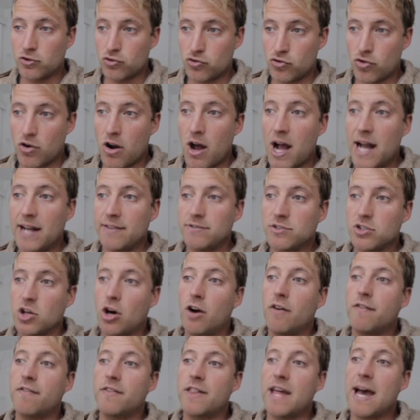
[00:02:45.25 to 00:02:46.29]
drives
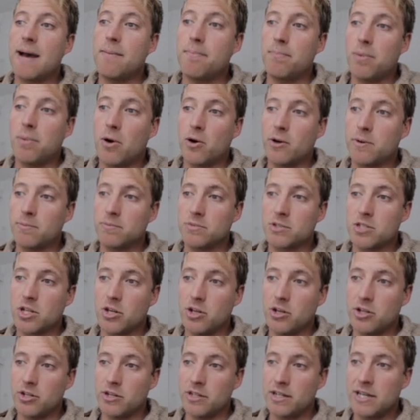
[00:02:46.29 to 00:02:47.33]
off that bottom
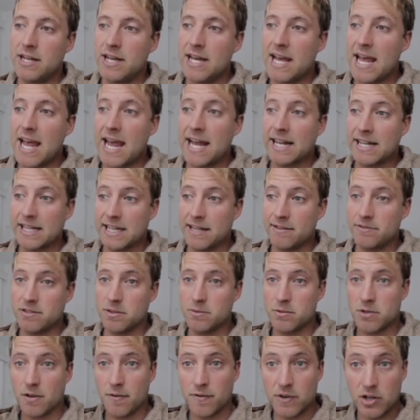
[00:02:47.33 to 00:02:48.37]
turn and gives
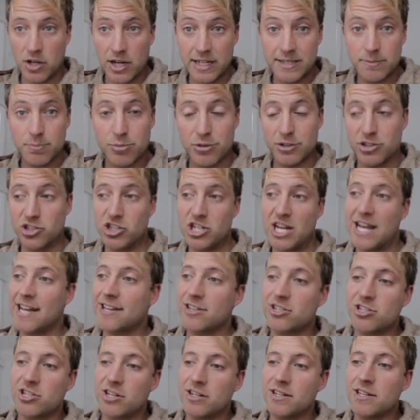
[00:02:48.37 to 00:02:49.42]
himself a nice
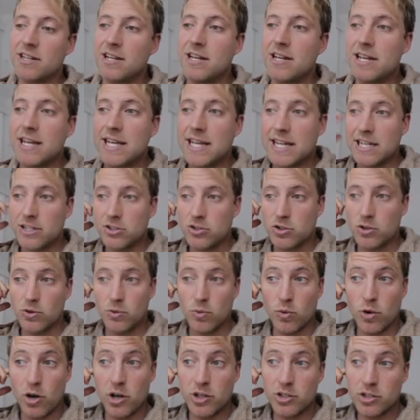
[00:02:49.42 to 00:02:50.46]
projection into
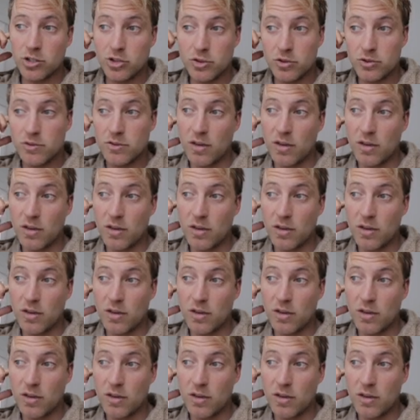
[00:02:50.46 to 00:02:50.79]
what